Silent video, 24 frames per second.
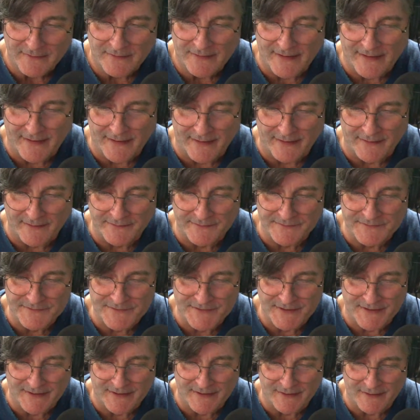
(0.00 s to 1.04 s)
and
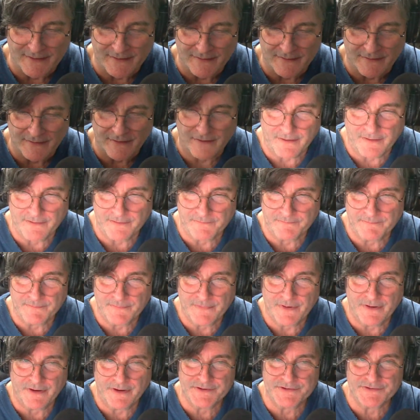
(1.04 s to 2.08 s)
I
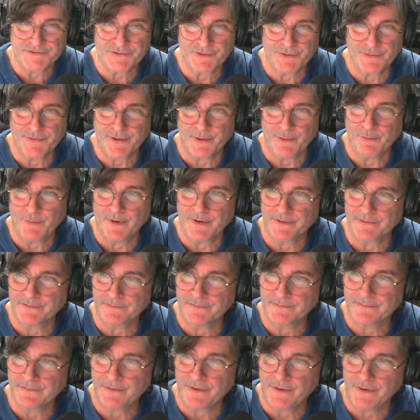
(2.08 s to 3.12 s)
saw that
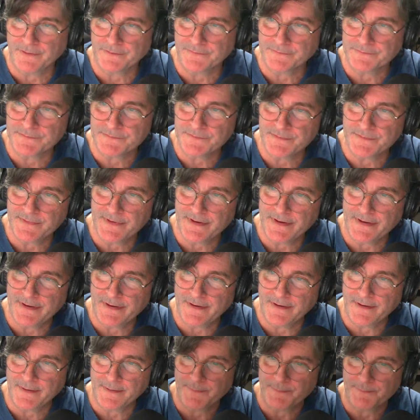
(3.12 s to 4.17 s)
one
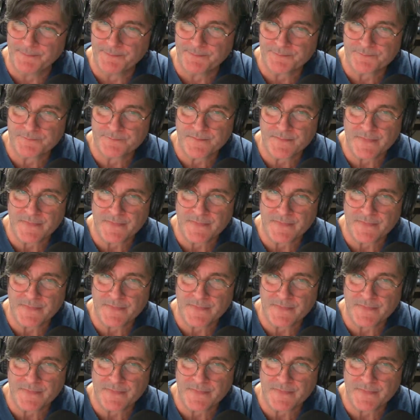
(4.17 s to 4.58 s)
on